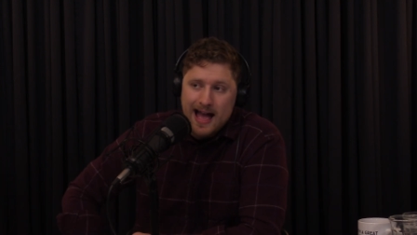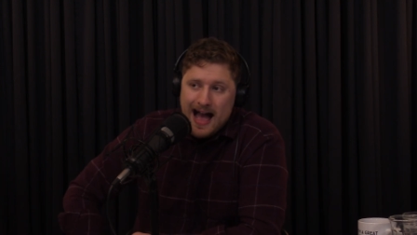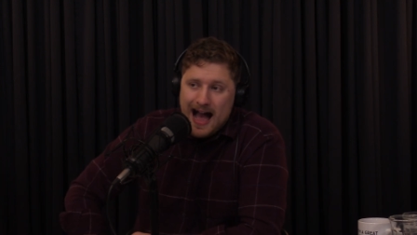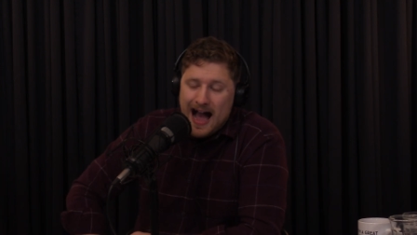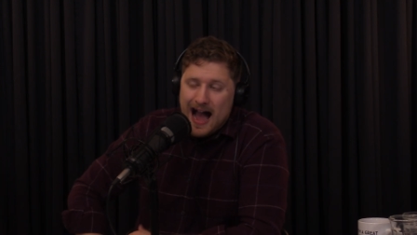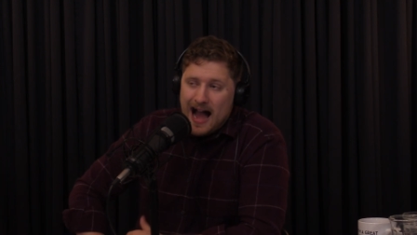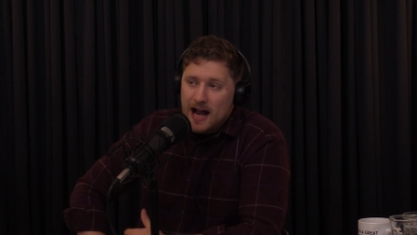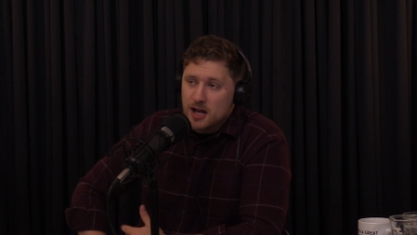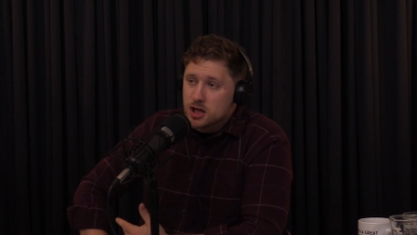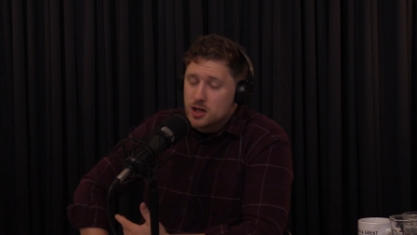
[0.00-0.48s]

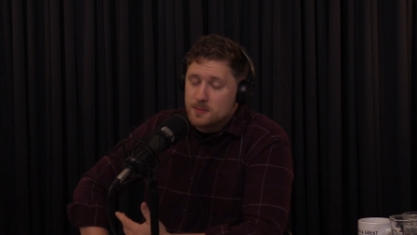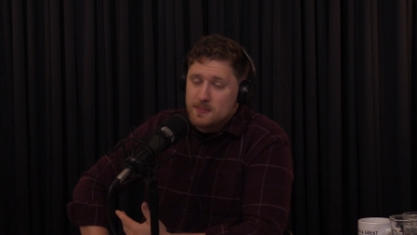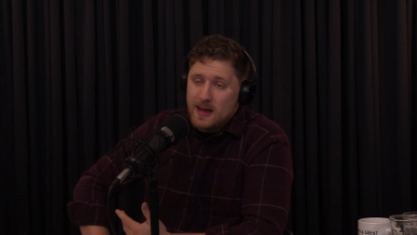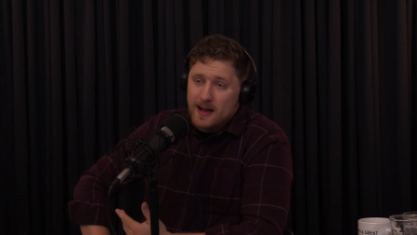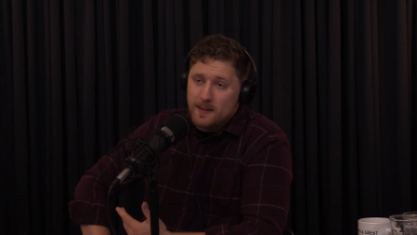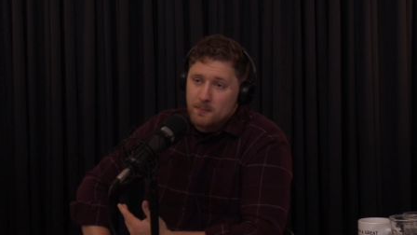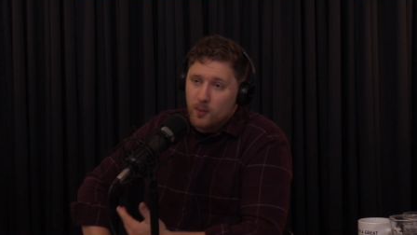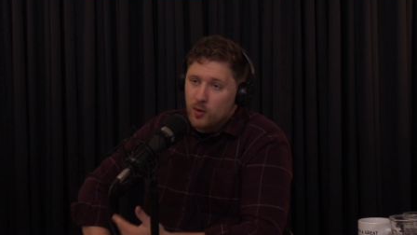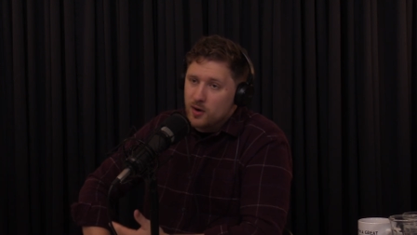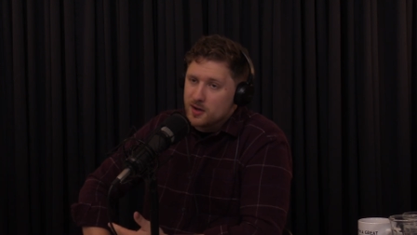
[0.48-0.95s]
I should
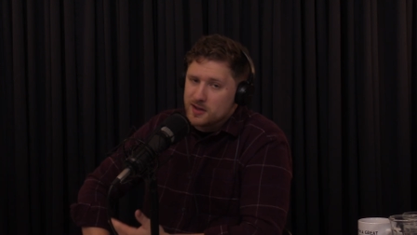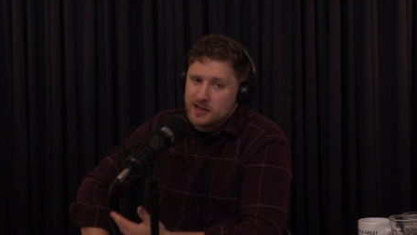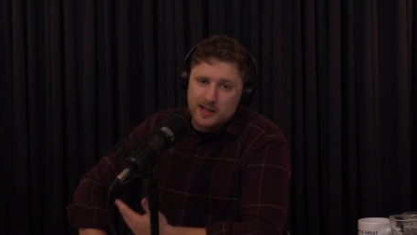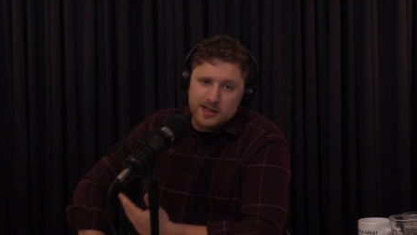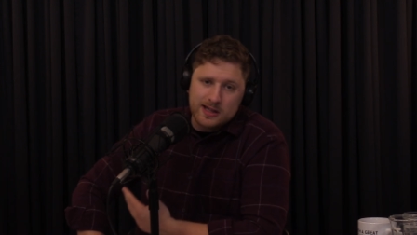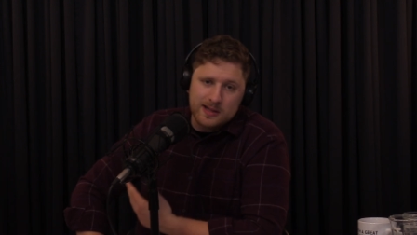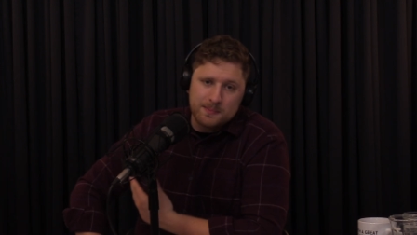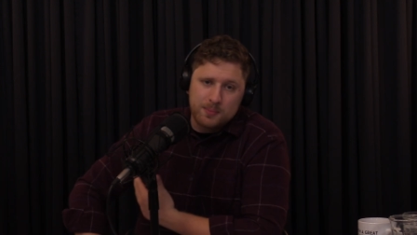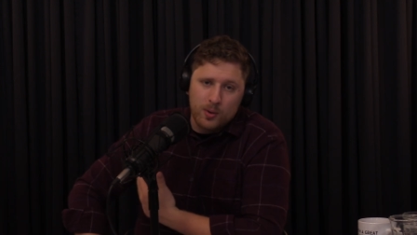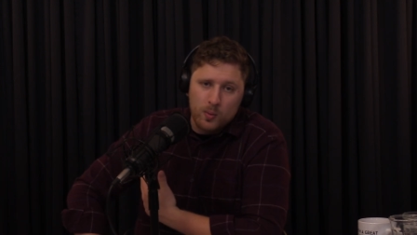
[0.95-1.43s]
make more,
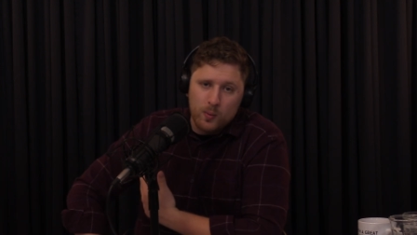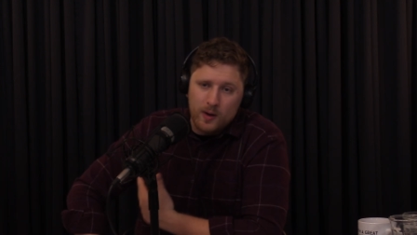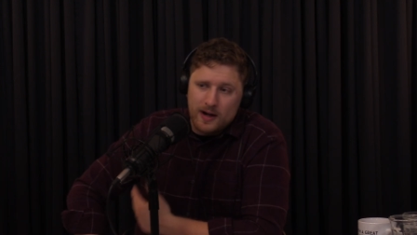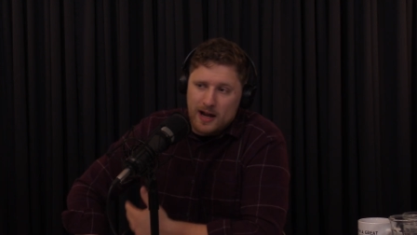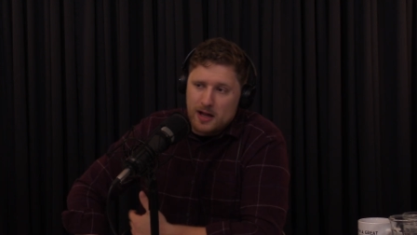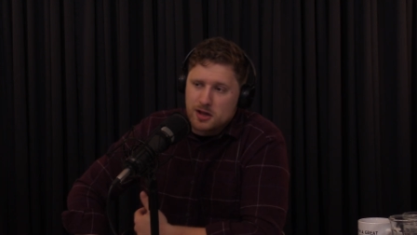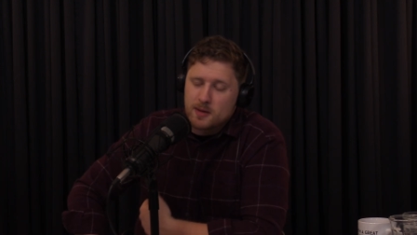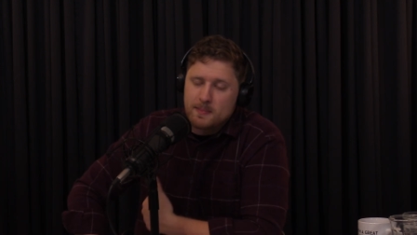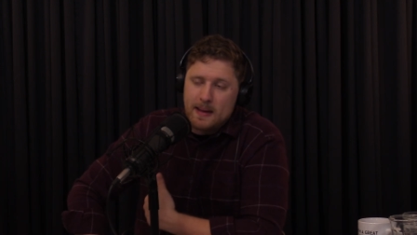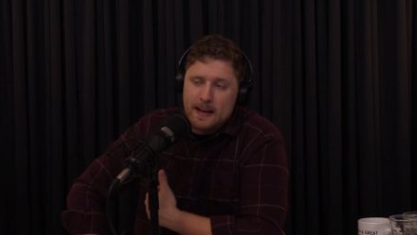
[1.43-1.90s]
16.1.
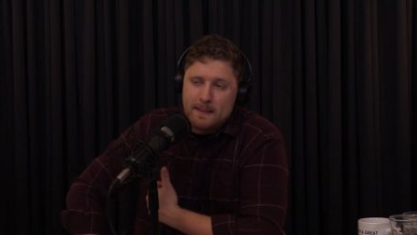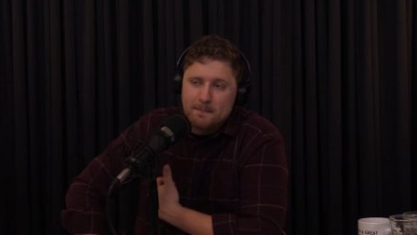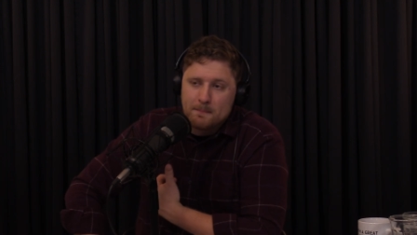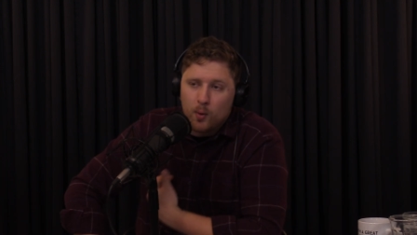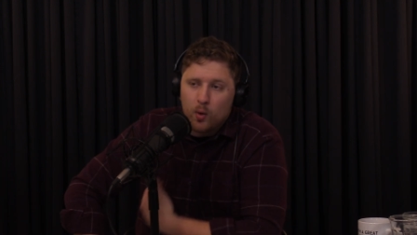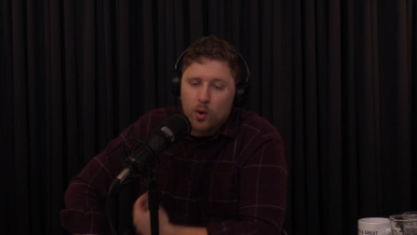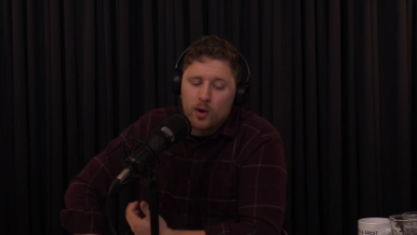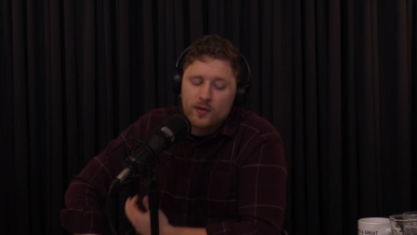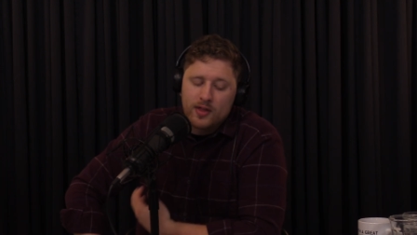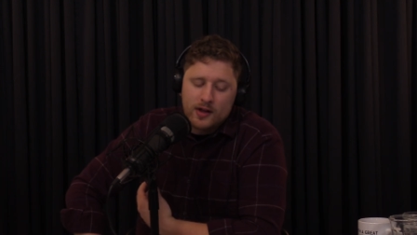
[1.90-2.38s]
I should make
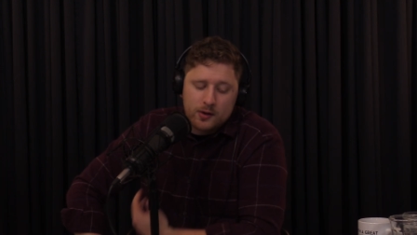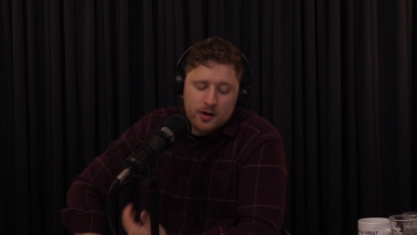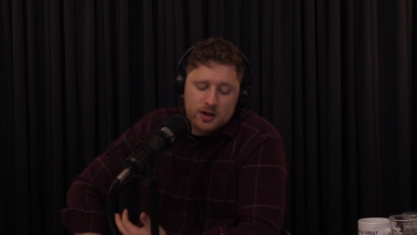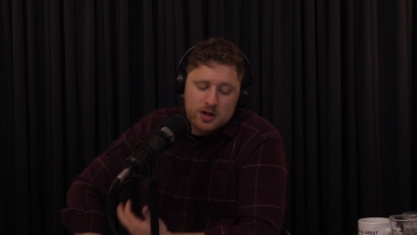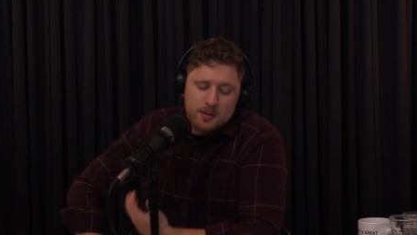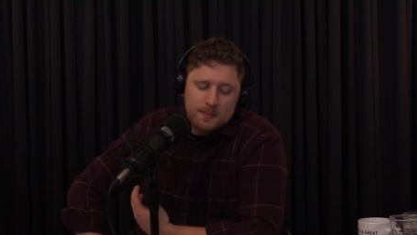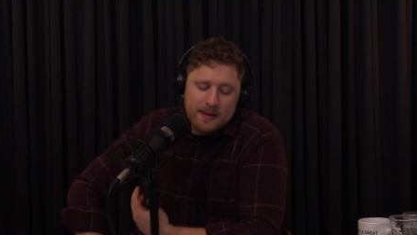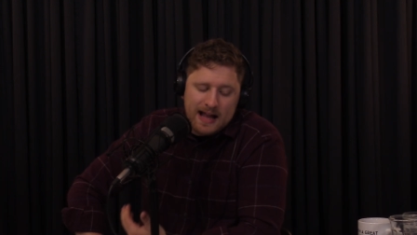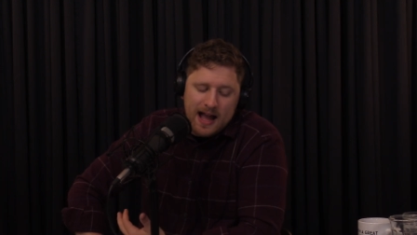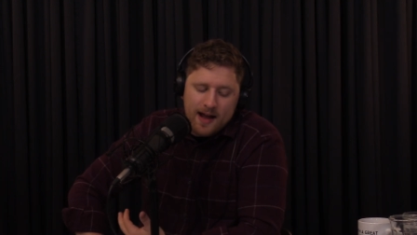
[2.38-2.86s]
more than
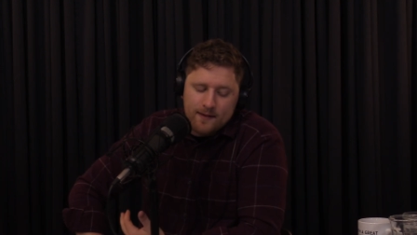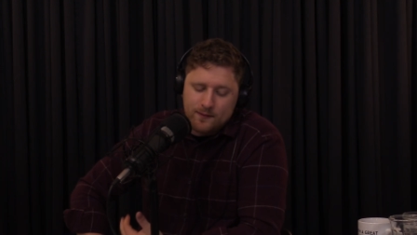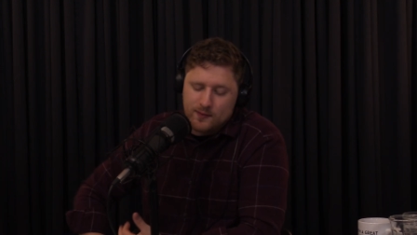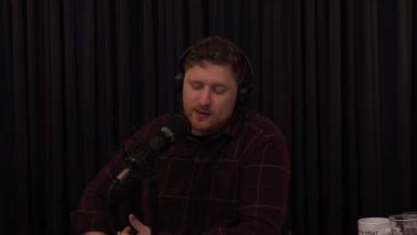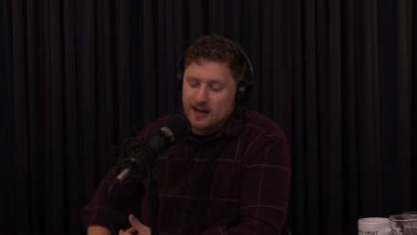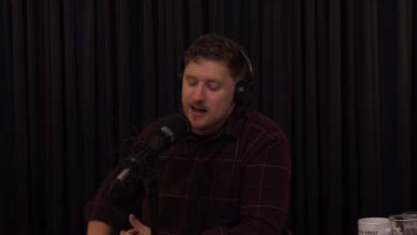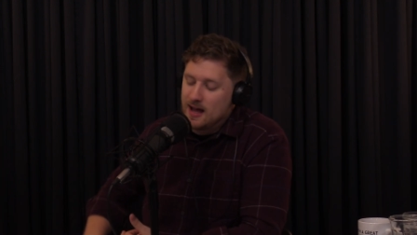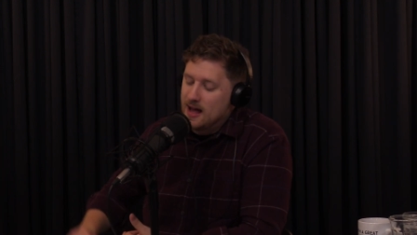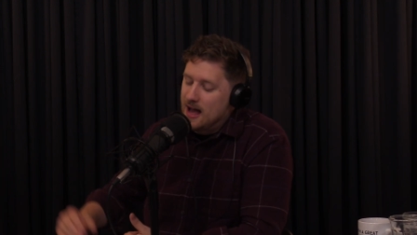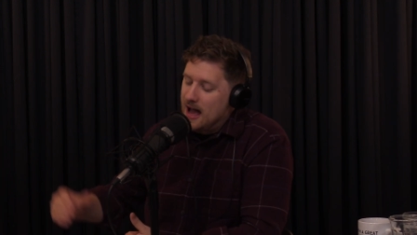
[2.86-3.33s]
Christian
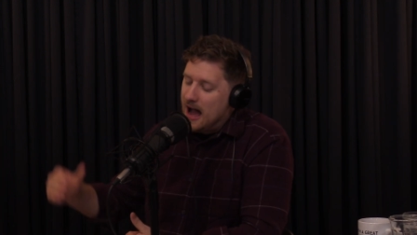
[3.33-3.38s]
McCaffrey.